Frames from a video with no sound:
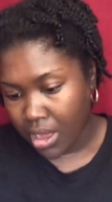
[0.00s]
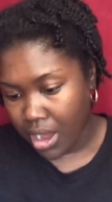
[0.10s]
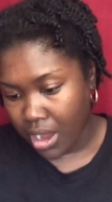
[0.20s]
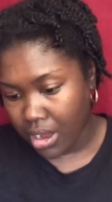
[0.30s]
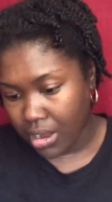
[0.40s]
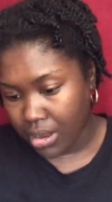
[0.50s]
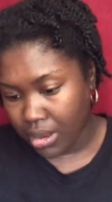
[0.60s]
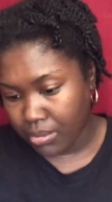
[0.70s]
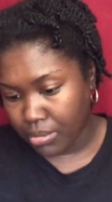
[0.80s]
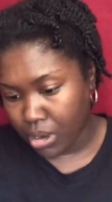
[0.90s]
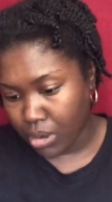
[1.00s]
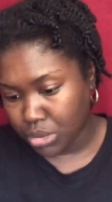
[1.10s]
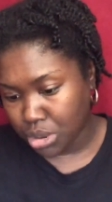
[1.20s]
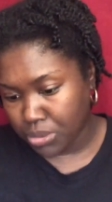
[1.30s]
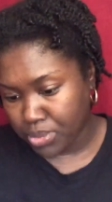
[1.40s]
Um,
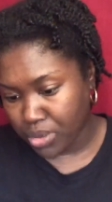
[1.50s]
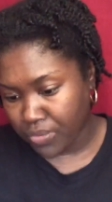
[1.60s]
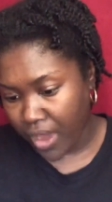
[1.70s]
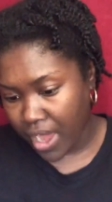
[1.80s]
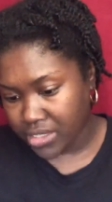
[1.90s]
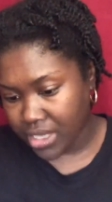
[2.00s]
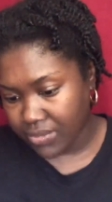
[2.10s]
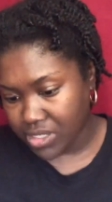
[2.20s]
ultra purified seven